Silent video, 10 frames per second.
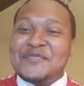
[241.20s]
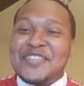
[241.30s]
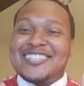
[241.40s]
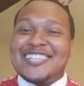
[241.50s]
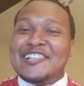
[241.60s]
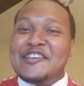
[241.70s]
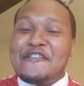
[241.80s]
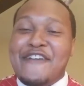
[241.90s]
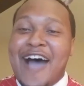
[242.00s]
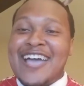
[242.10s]

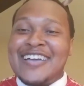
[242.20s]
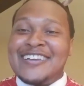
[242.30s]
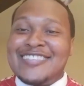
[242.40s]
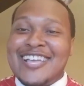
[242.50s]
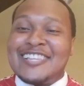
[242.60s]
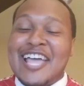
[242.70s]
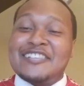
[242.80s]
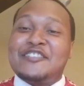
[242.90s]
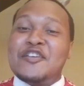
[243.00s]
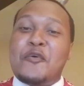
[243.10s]
solidify anything. That
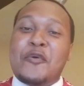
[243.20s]
still